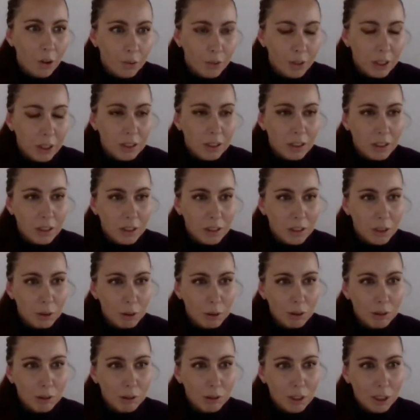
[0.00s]
of this
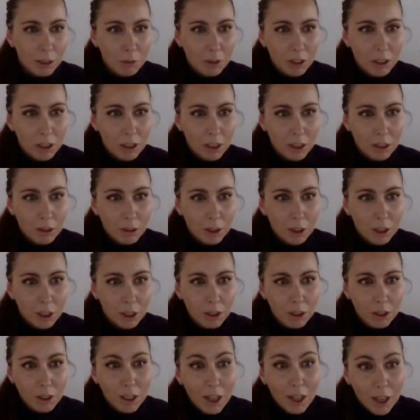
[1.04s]
institution claims the
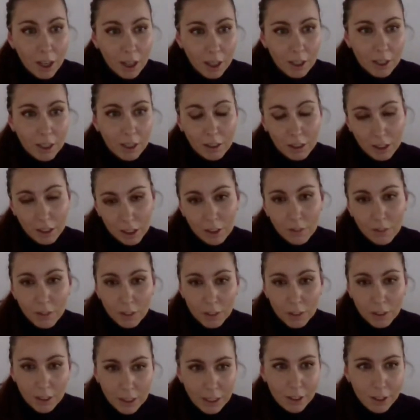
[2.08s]
negotiation are at the
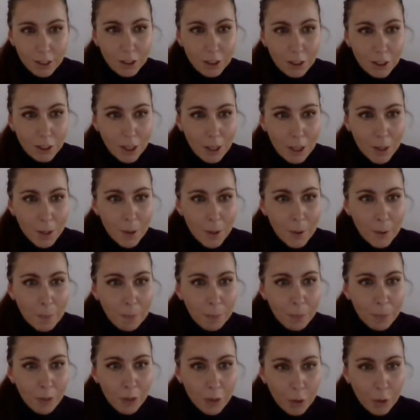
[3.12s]
advanced stage.
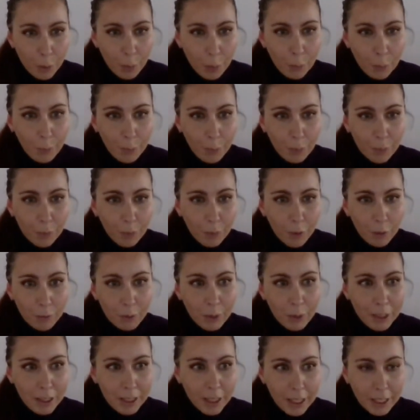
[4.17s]
Though,
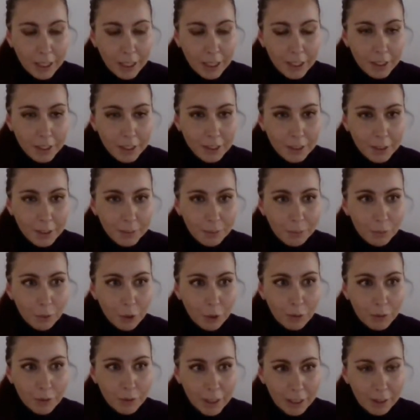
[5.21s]
following years
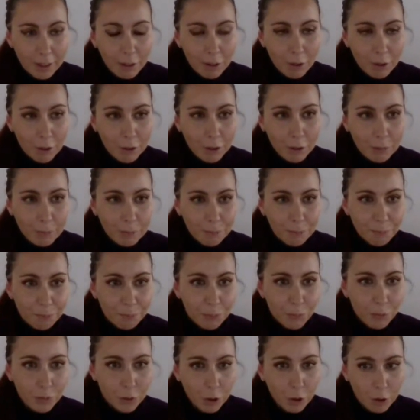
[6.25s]
of deadlock,
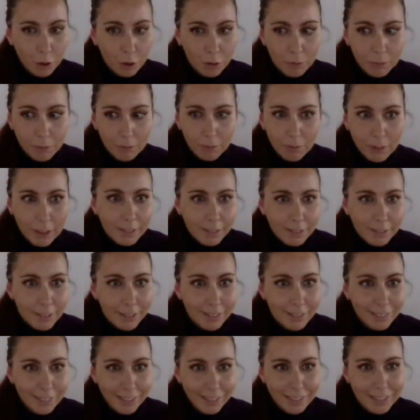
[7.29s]
or
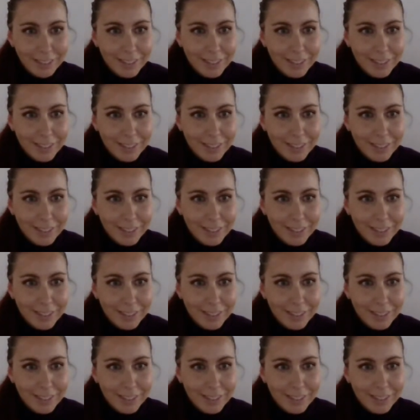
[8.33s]
lately,